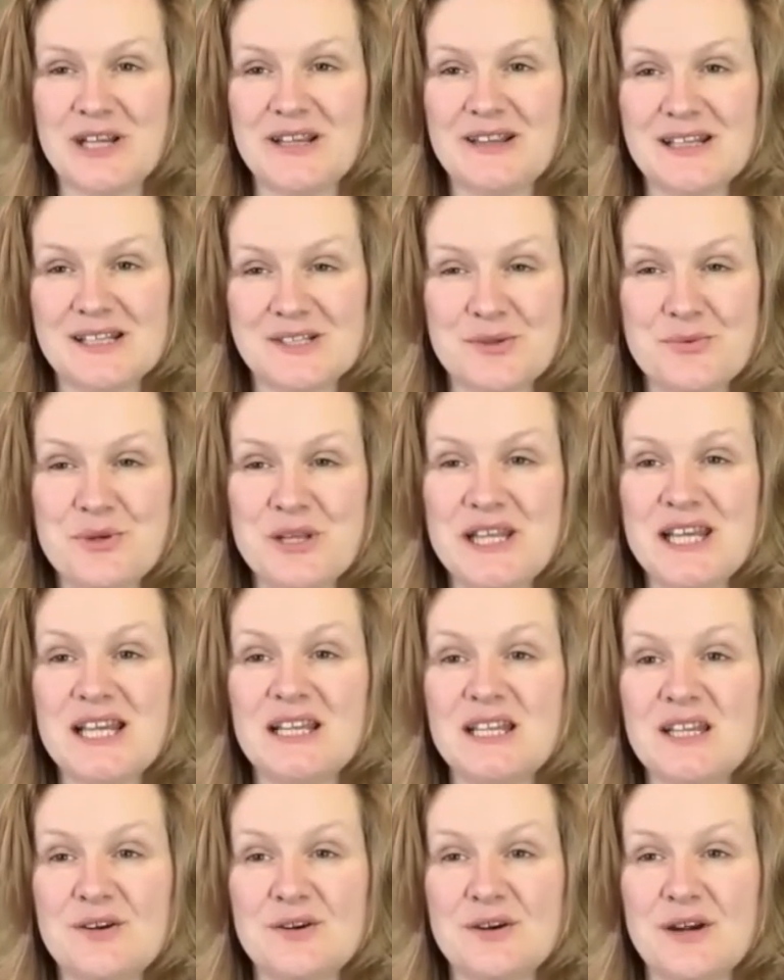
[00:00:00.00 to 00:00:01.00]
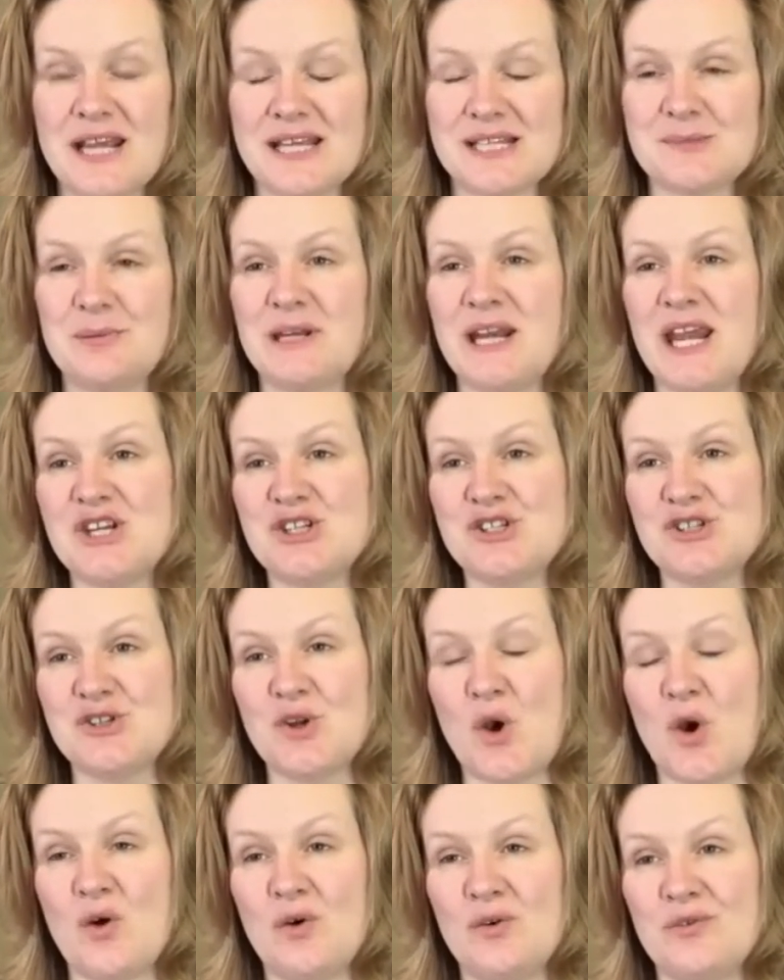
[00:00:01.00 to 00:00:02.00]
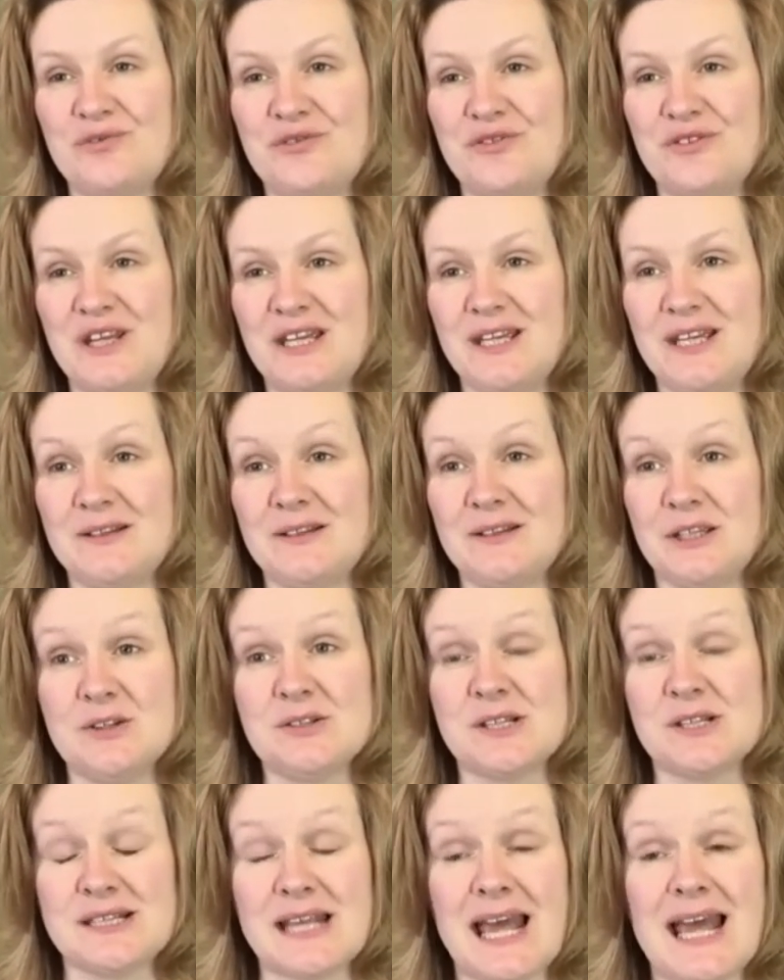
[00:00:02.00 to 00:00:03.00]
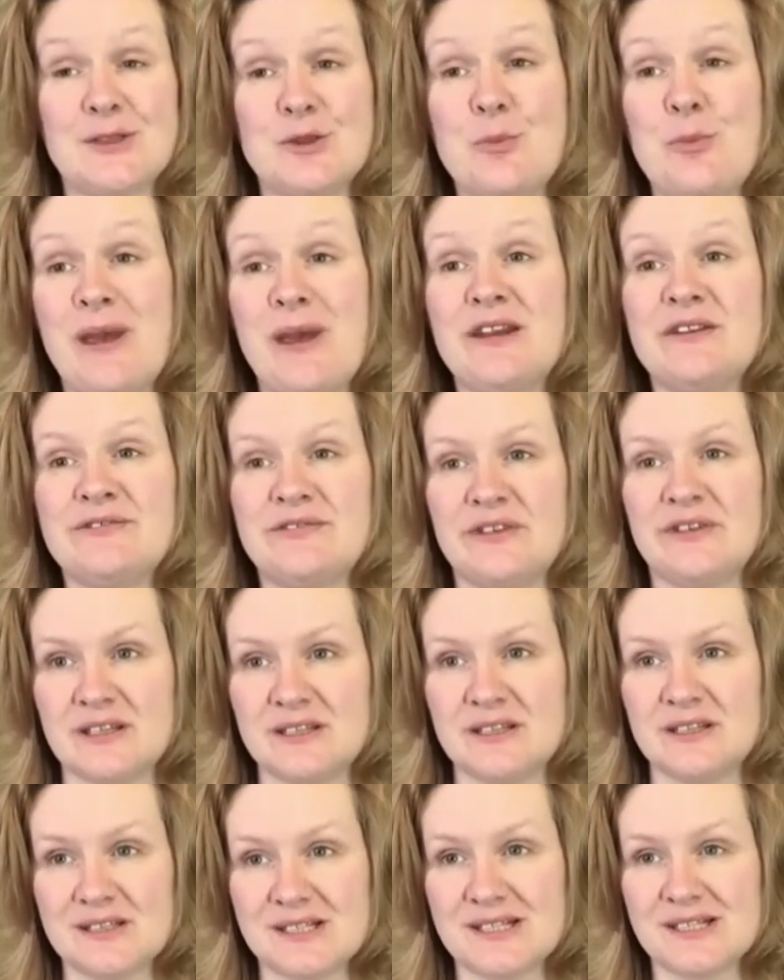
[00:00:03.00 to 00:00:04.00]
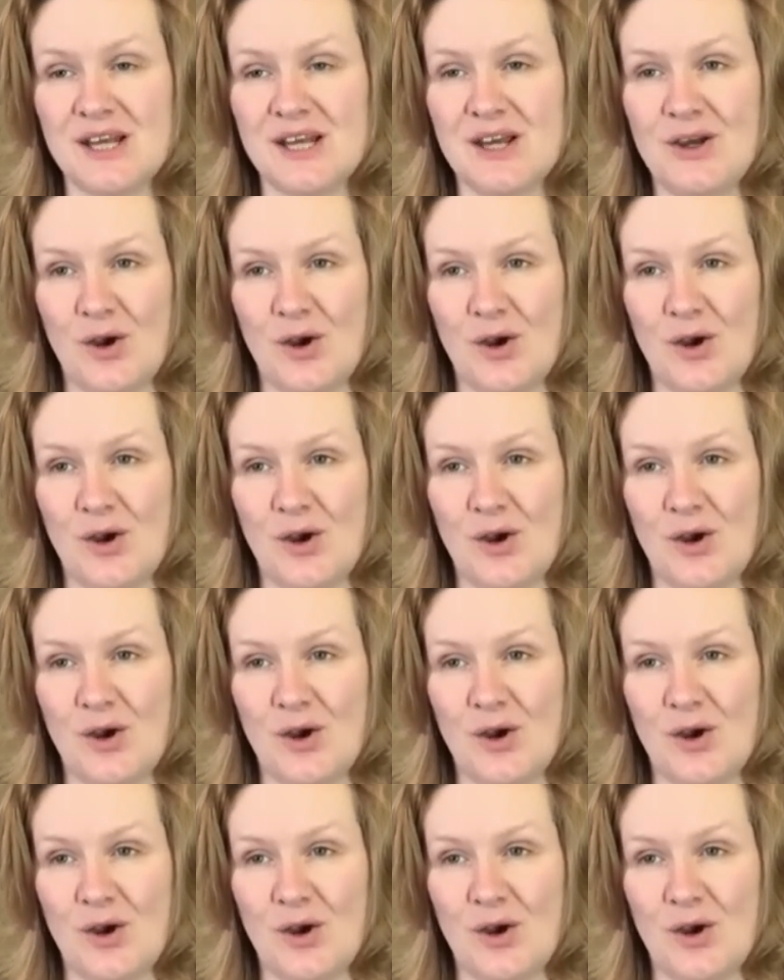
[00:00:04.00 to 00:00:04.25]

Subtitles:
That's a really clear explanation of the uses and the benefits